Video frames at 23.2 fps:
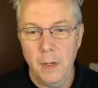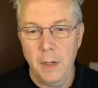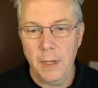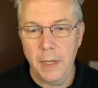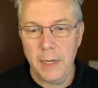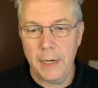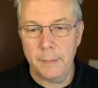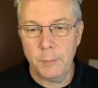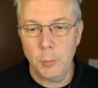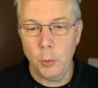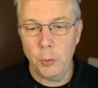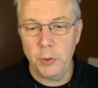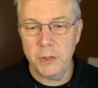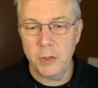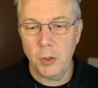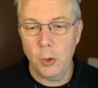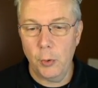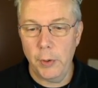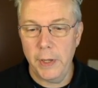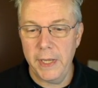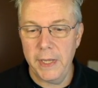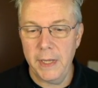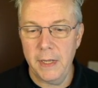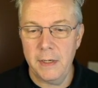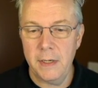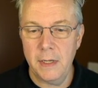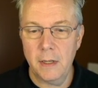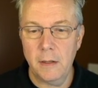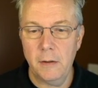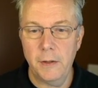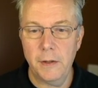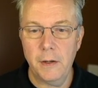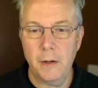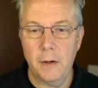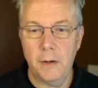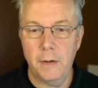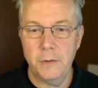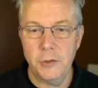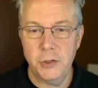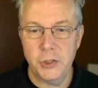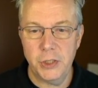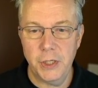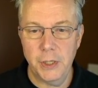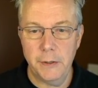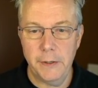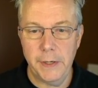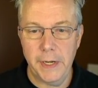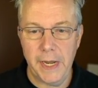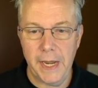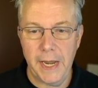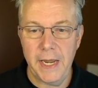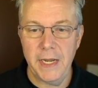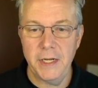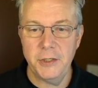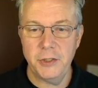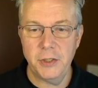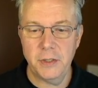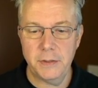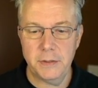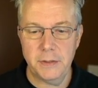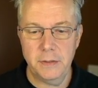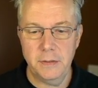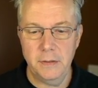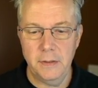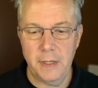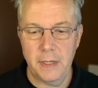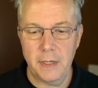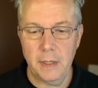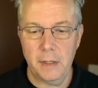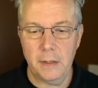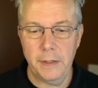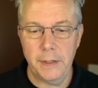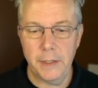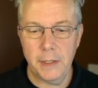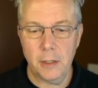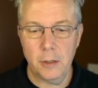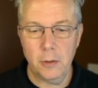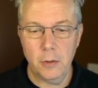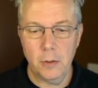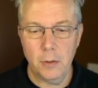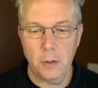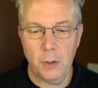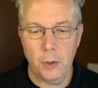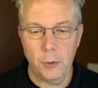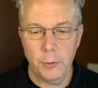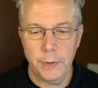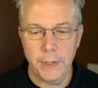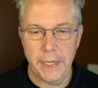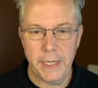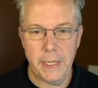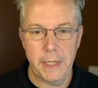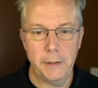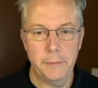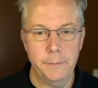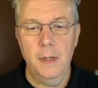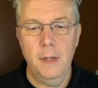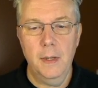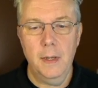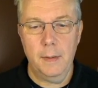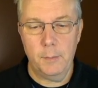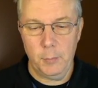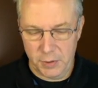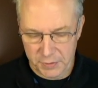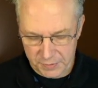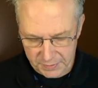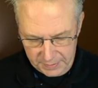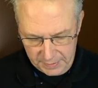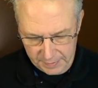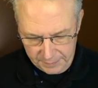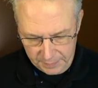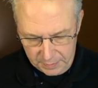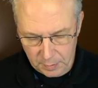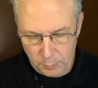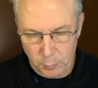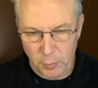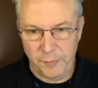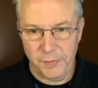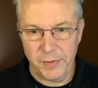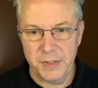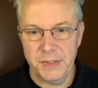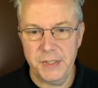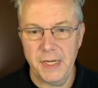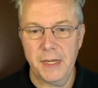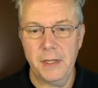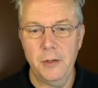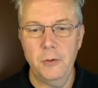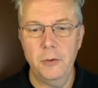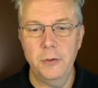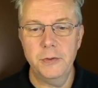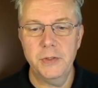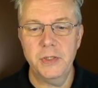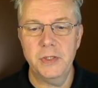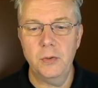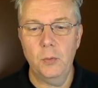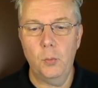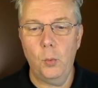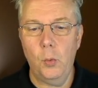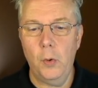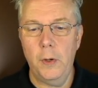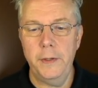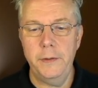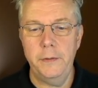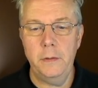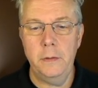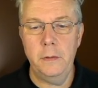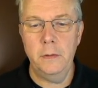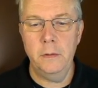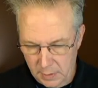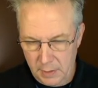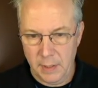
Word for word: And I'm going to go ahead and click on shared agent and click OK. I'm going to set the number of executors to one.